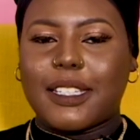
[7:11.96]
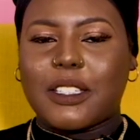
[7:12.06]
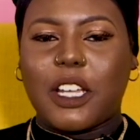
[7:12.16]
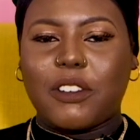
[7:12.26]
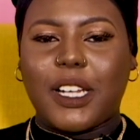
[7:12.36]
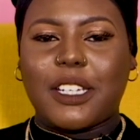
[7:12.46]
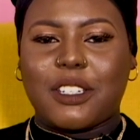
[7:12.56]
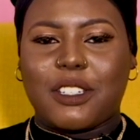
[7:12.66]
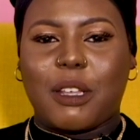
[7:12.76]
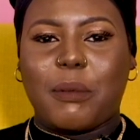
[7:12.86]
This kind of
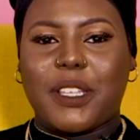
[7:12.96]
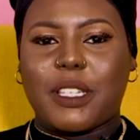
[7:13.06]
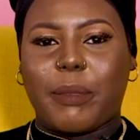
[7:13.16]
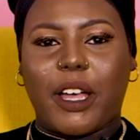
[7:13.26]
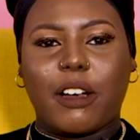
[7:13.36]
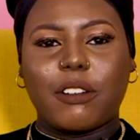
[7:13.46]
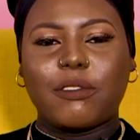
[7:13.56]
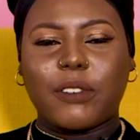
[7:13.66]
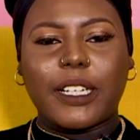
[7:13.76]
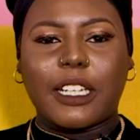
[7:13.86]
relationship is about
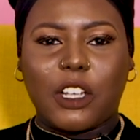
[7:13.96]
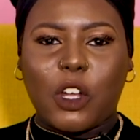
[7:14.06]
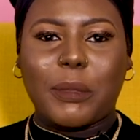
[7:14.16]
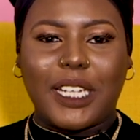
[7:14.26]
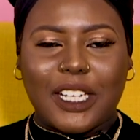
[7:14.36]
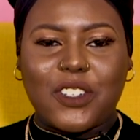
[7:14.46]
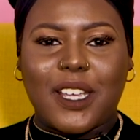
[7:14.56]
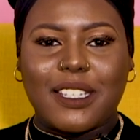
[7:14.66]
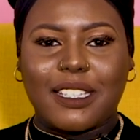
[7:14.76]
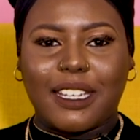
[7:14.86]
finding a common
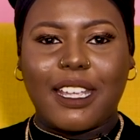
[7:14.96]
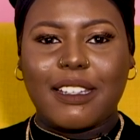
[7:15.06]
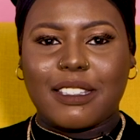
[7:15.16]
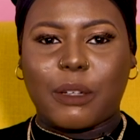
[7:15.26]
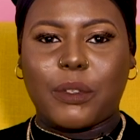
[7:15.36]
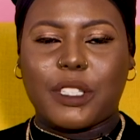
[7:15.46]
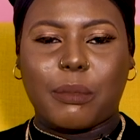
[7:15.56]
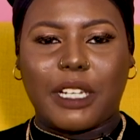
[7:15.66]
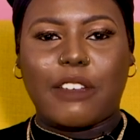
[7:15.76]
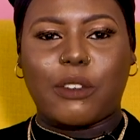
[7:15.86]
interest and getting someone to
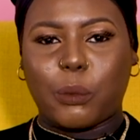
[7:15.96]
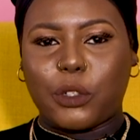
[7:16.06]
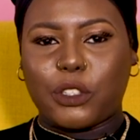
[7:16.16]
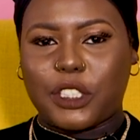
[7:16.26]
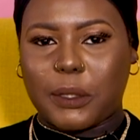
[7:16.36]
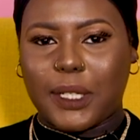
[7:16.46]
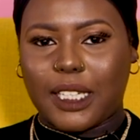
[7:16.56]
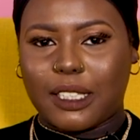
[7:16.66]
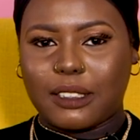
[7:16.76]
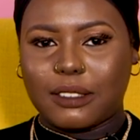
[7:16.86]
believe in what you're doing.